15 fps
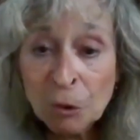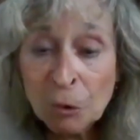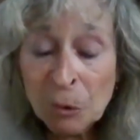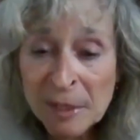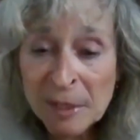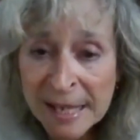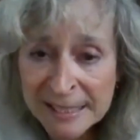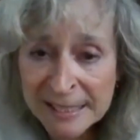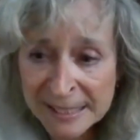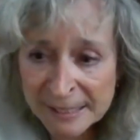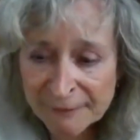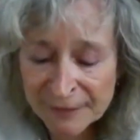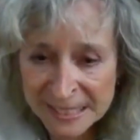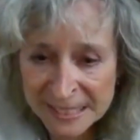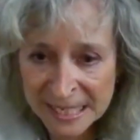
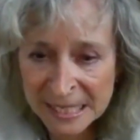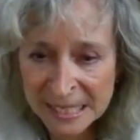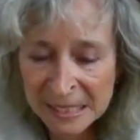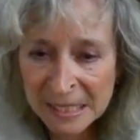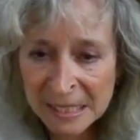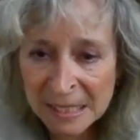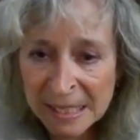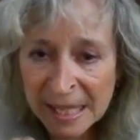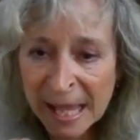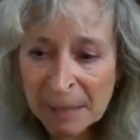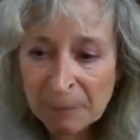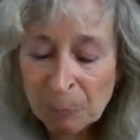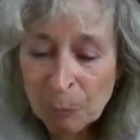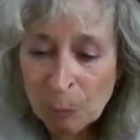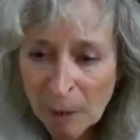creativity
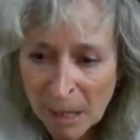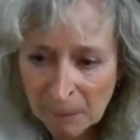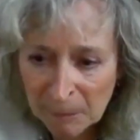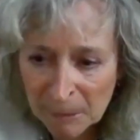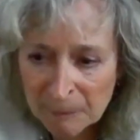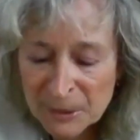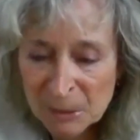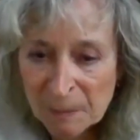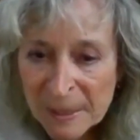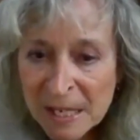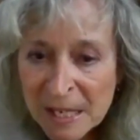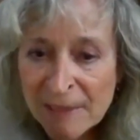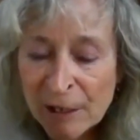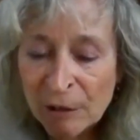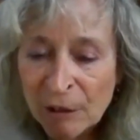and problems
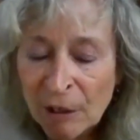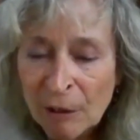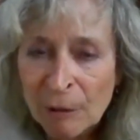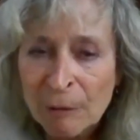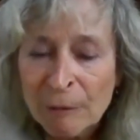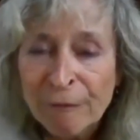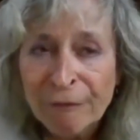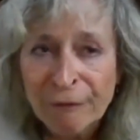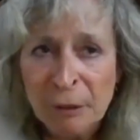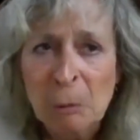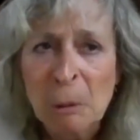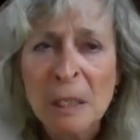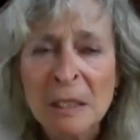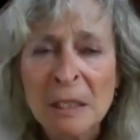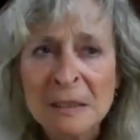being their own
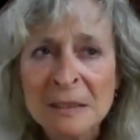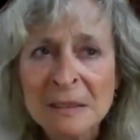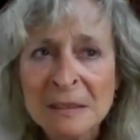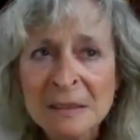fuel.